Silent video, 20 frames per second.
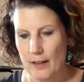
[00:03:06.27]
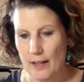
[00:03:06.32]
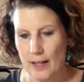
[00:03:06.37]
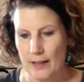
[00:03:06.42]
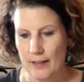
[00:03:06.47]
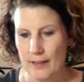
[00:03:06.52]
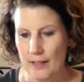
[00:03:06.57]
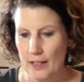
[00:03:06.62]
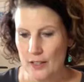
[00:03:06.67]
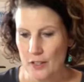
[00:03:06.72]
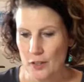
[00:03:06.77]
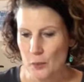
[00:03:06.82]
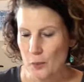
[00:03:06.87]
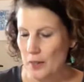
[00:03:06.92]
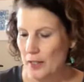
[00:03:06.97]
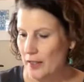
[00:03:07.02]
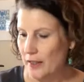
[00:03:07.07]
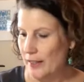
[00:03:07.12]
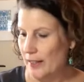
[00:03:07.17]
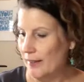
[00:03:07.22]
And then you
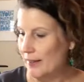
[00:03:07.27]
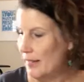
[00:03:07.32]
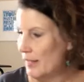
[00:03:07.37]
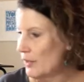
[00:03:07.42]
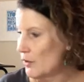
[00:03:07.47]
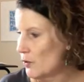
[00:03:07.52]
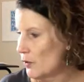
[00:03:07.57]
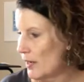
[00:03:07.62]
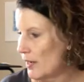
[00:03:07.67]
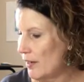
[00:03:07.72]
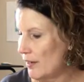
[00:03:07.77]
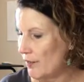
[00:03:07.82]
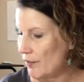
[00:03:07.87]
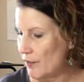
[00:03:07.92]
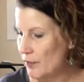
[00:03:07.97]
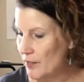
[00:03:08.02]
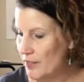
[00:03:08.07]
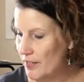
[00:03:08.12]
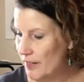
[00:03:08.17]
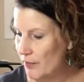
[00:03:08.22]
want to let that dry
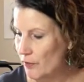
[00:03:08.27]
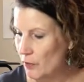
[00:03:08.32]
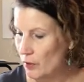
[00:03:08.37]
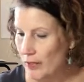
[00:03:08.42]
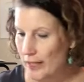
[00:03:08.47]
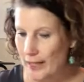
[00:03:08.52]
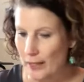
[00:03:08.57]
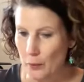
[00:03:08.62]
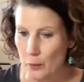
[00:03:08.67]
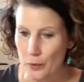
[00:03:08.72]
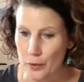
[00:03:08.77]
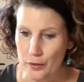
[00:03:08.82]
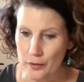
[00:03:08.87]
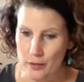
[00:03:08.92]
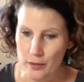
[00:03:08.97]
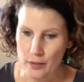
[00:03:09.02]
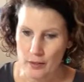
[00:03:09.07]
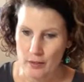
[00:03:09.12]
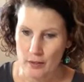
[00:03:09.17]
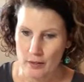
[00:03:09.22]
for several
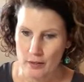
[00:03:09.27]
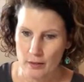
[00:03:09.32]
hours.